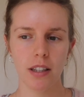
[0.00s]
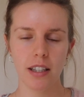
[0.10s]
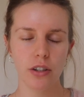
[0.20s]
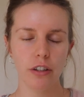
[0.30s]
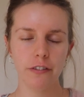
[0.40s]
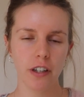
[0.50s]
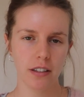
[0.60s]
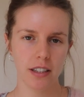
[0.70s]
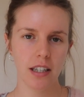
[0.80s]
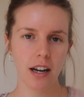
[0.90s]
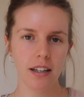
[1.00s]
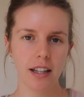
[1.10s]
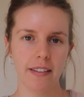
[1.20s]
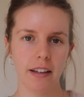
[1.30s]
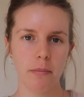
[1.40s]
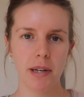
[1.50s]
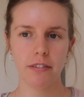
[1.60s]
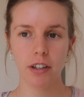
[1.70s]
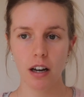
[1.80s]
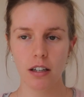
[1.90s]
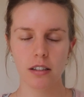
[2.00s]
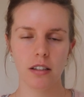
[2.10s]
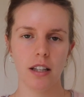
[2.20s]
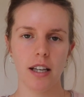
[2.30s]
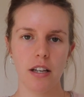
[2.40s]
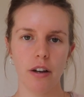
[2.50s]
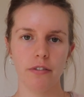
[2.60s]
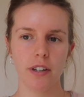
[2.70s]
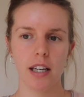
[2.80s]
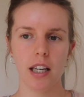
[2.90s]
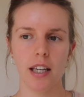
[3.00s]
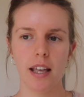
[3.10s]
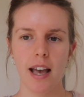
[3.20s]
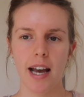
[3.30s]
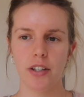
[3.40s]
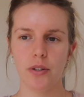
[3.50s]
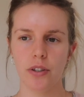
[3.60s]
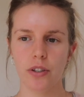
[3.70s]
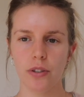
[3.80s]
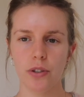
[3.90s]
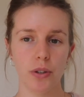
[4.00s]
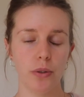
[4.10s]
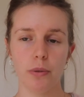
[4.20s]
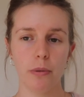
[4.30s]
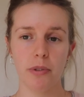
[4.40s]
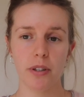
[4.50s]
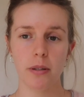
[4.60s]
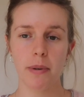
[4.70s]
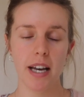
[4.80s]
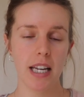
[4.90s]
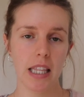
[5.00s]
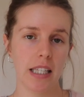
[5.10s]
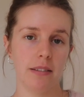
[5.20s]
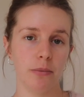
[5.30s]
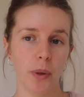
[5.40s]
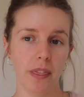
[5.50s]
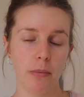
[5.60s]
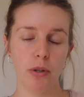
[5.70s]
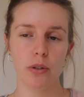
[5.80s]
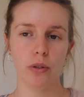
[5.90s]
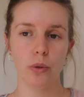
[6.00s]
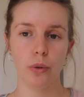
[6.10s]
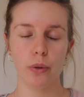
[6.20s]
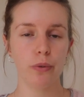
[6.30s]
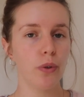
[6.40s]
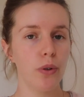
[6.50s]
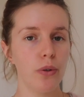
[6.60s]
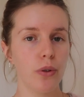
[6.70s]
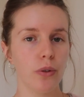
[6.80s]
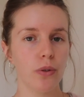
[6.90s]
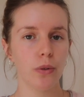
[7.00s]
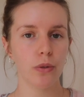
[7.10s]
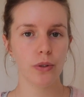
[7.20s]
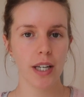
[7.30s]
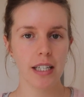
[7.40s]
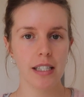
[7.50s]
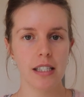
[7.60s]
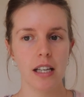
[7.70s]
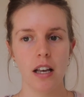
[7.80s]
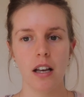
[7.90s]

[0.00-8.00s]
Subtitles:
they're so versatile and they are made of glass, so they're eco-friendly and you can just do just about anything with them. You can store your food, you can store drinks,